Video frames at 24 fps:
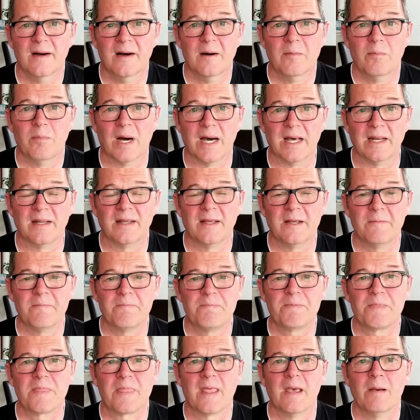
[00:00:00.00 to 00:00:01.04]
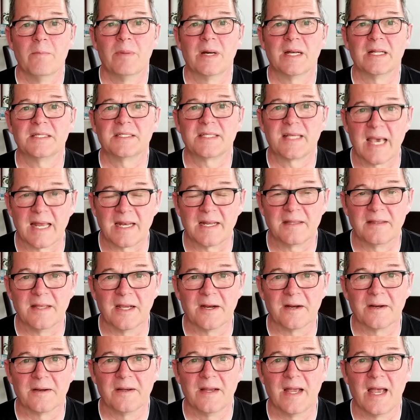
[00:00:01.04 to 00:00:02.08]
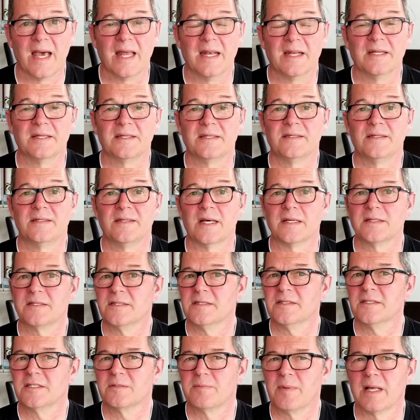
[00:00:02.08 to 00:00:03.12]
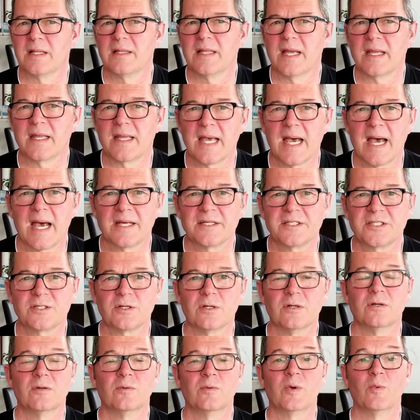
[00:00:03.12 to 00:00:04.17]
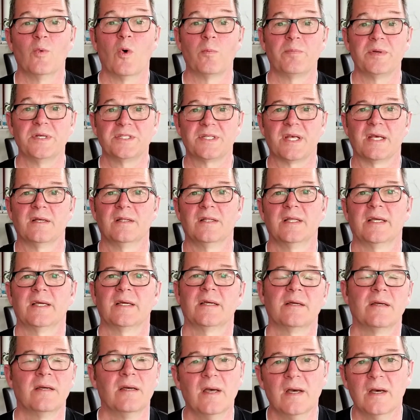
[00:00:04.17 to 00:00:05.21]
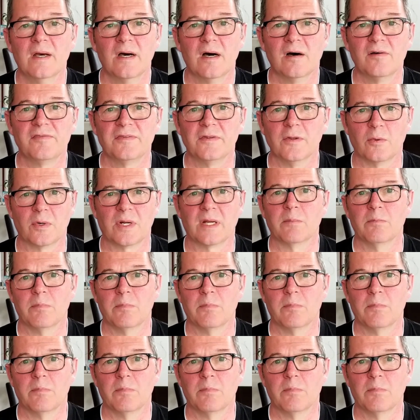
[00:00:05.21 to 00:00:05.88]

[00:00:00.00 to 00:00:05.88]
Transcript: But it's getting there, and it doesn't smell like gas, so we won't be sailing a floating